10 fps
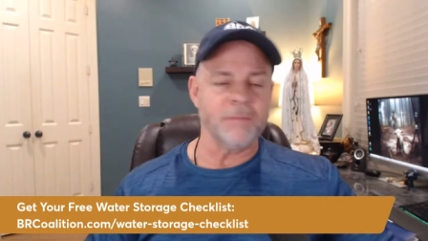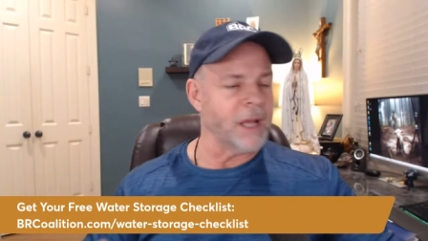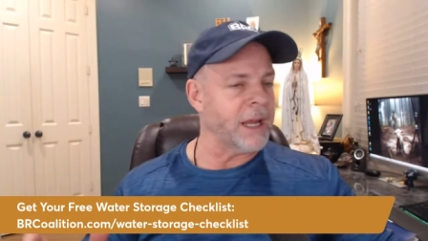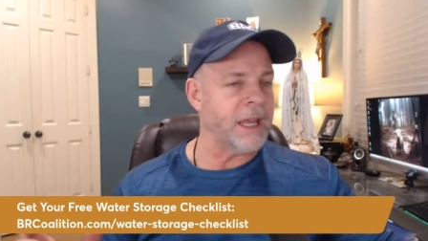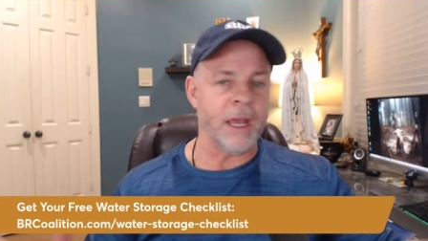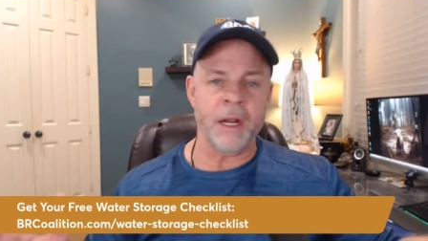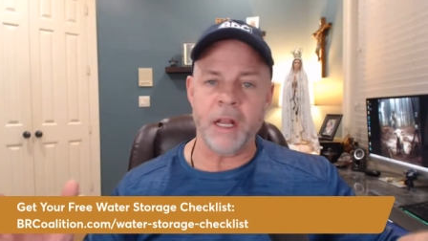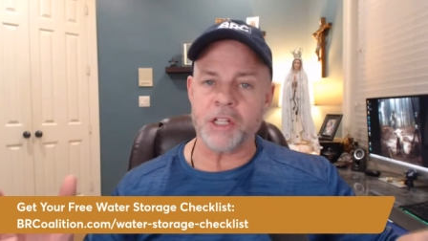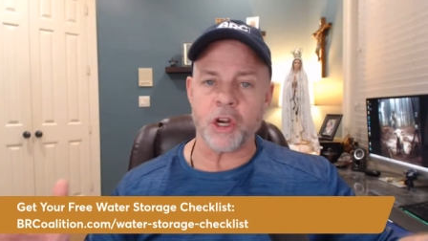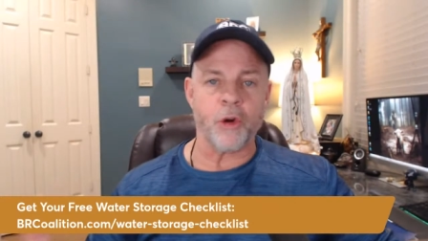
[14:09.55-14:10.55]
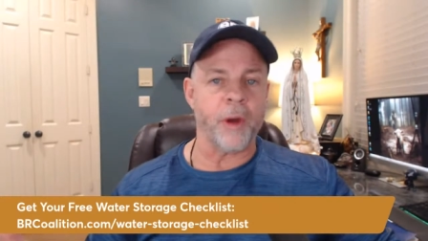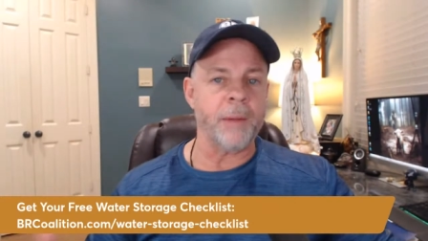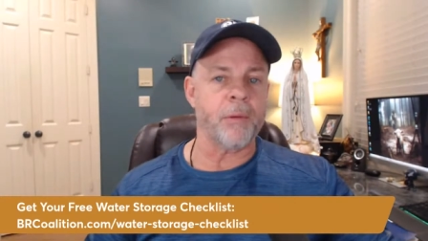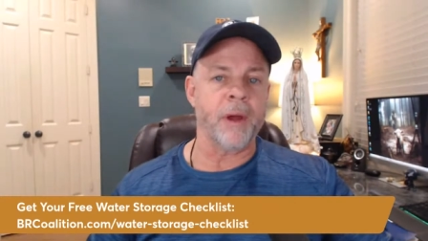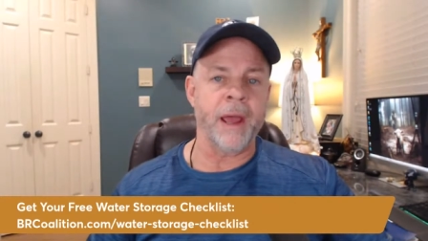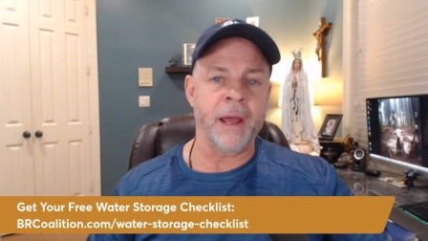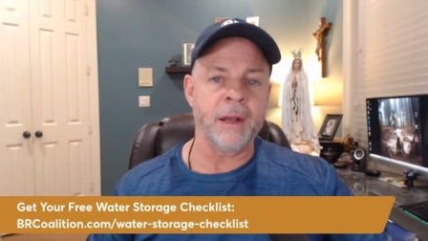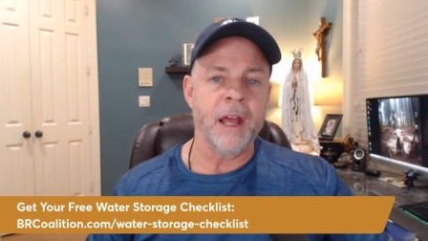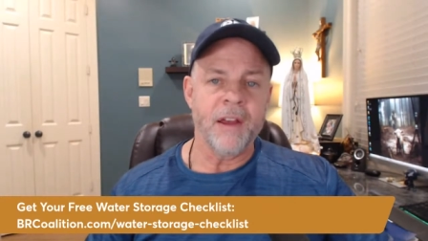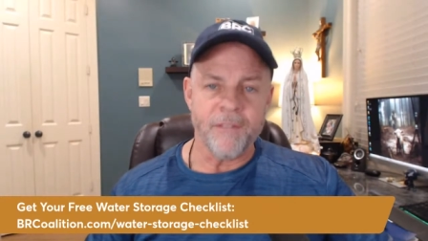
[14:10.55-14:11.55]
Again, it's a great
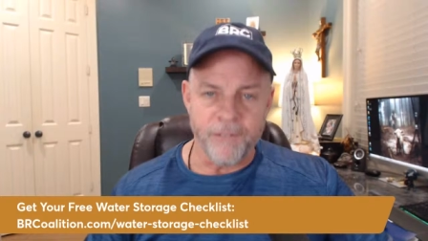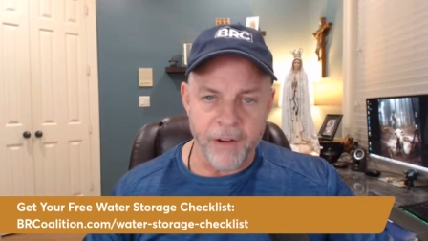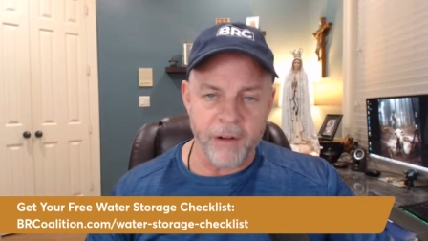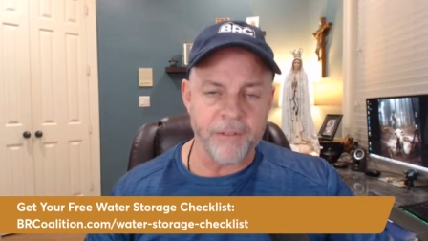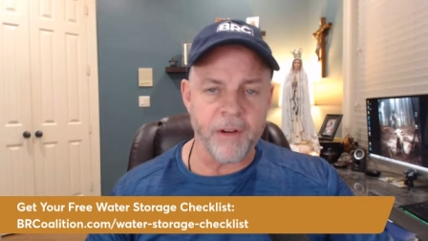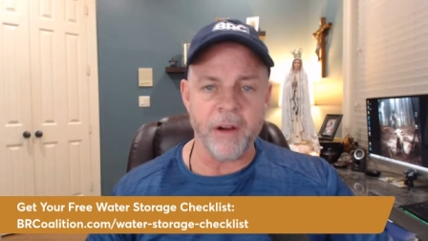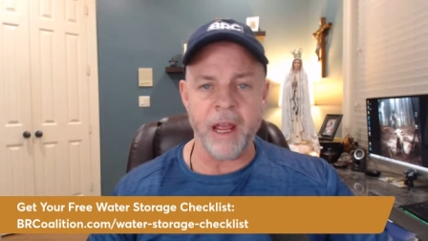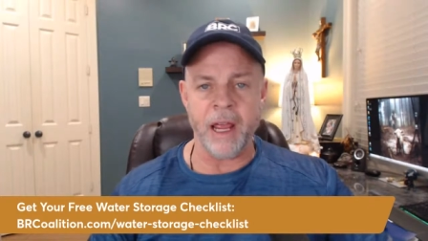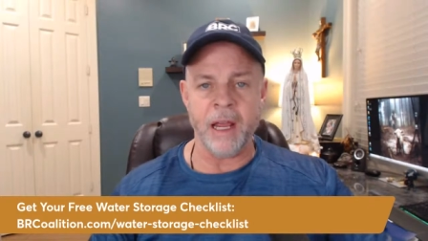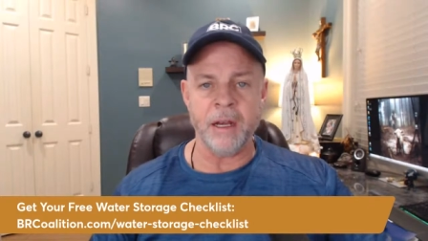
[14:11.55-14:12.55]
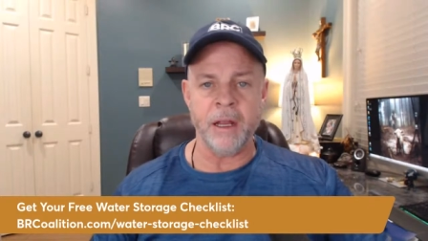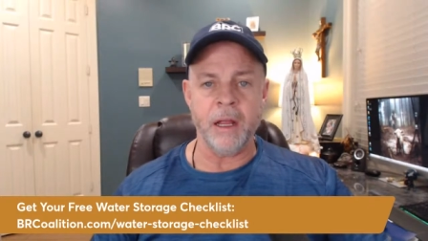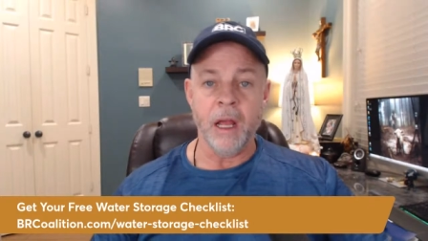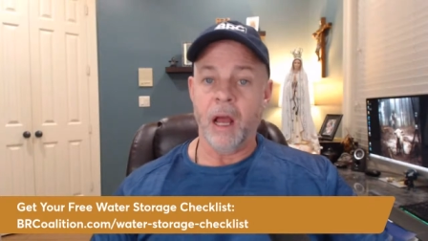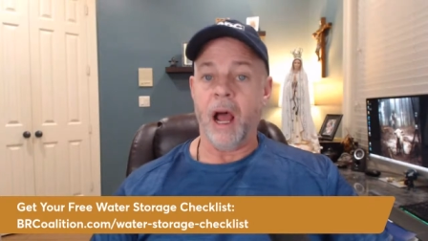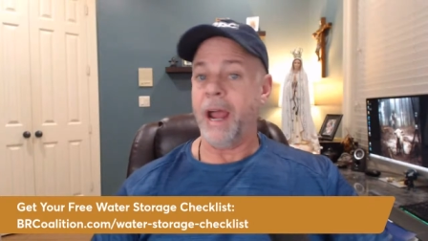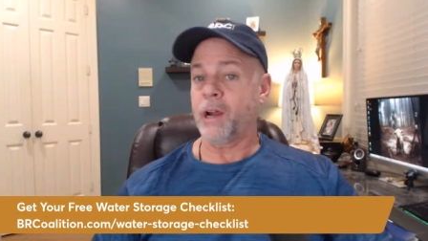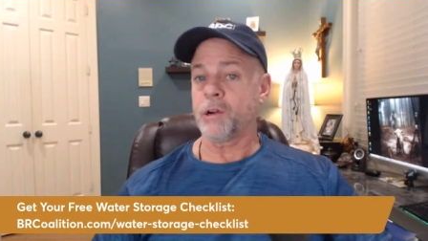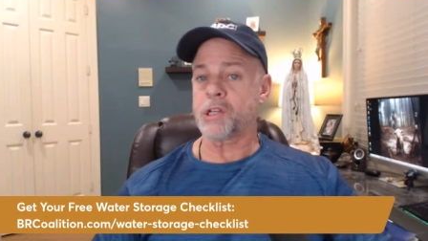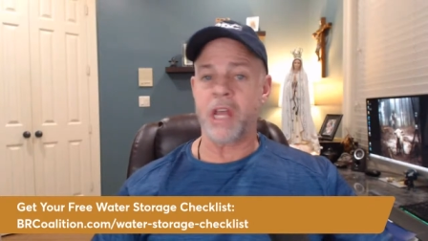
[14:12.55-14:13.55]
brand, very, very handy.
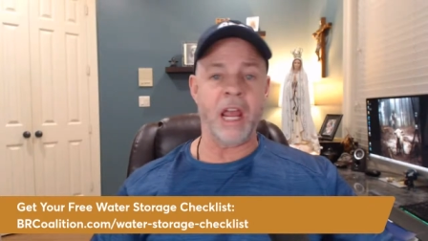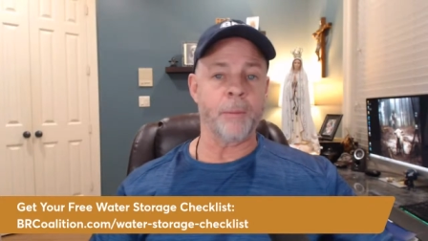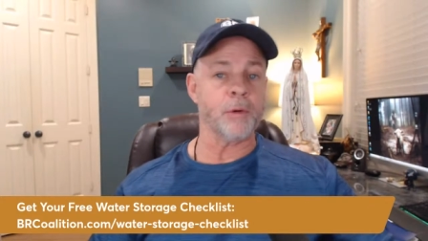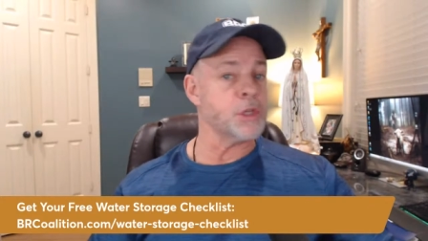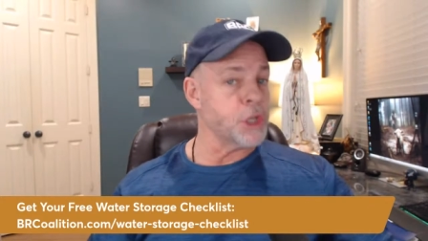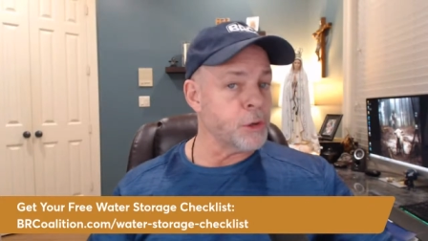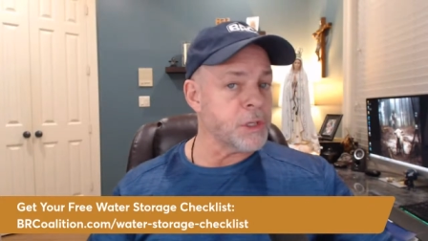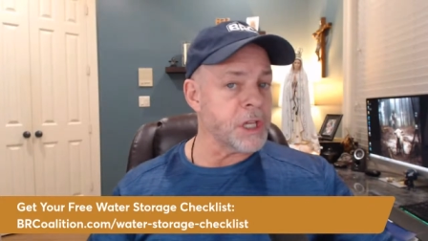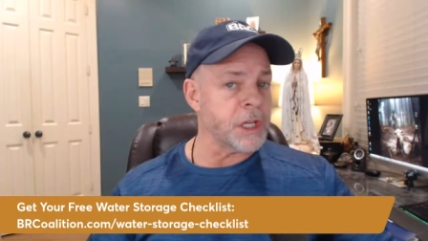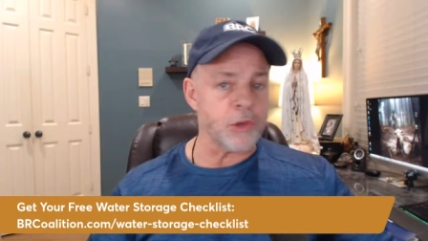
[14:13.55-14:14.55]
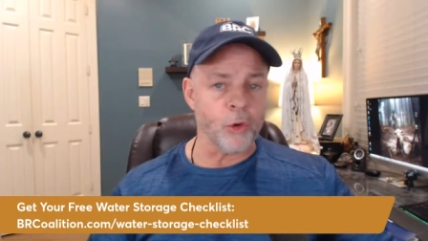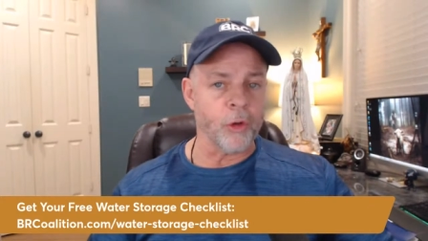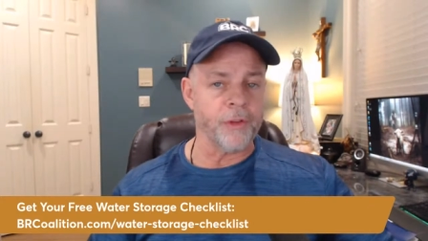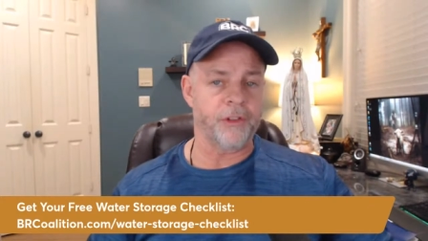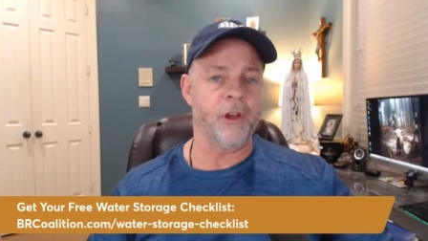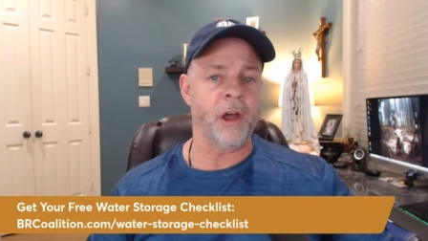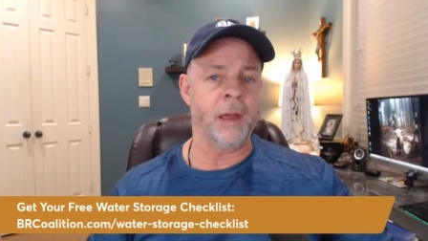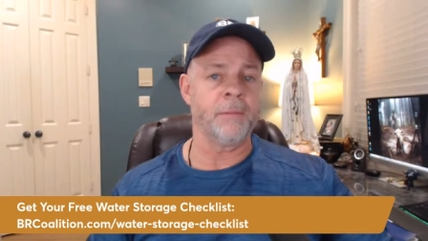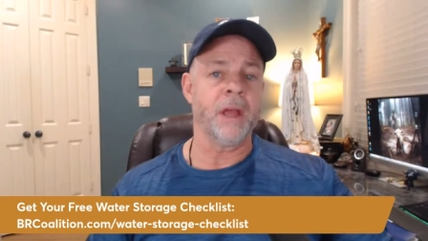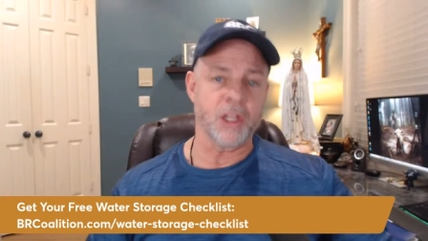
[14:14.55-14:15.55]
Hikers, campers use these all the
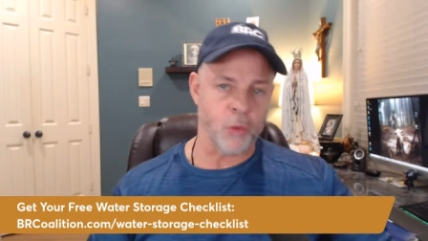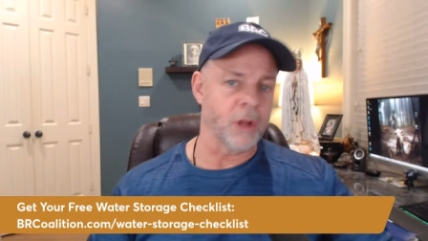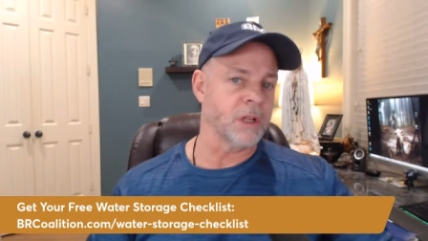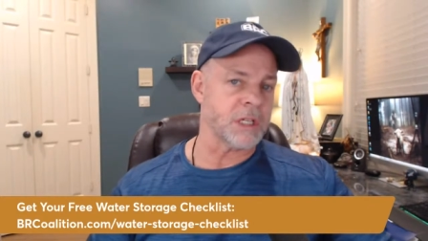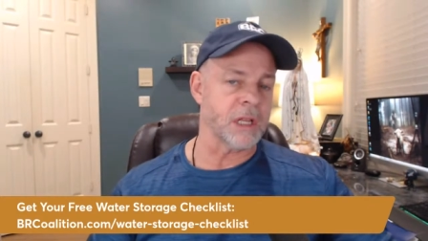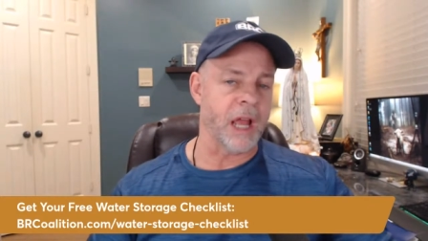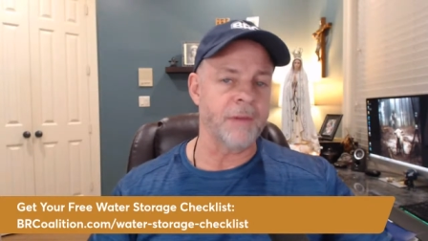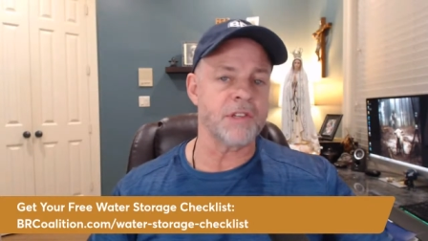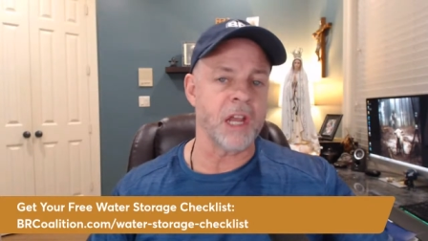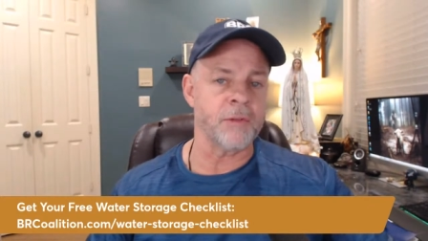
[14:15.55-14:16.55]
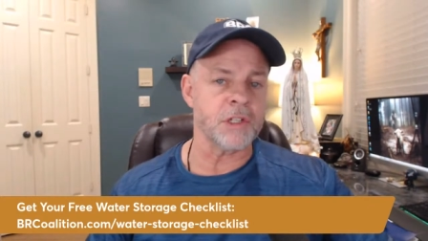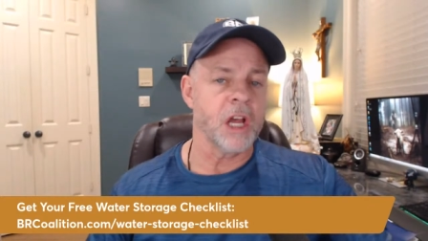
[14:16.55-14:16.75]
time, as well as the Lifesavers.